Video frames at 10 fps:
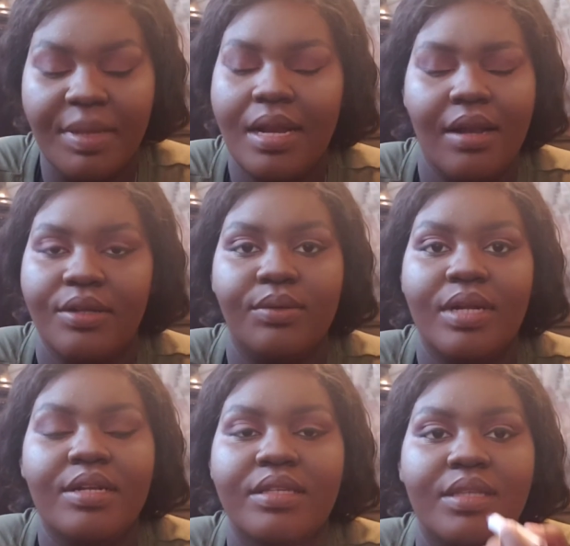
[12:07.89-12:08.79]
I mean, not a nude.
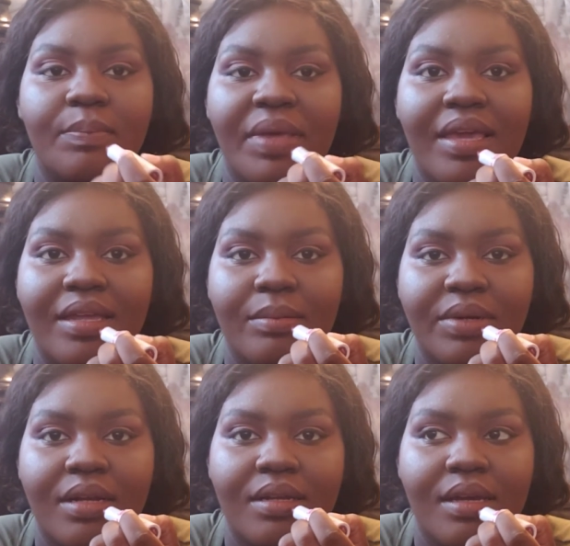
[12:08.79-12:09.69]
I mixed a pink and a
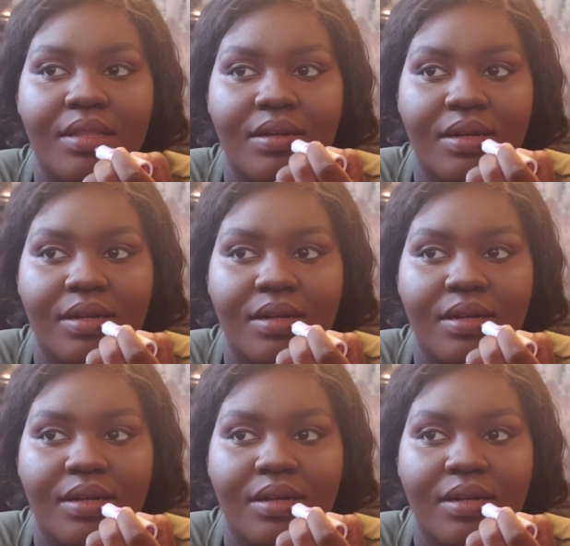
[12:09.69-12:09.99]
brown together,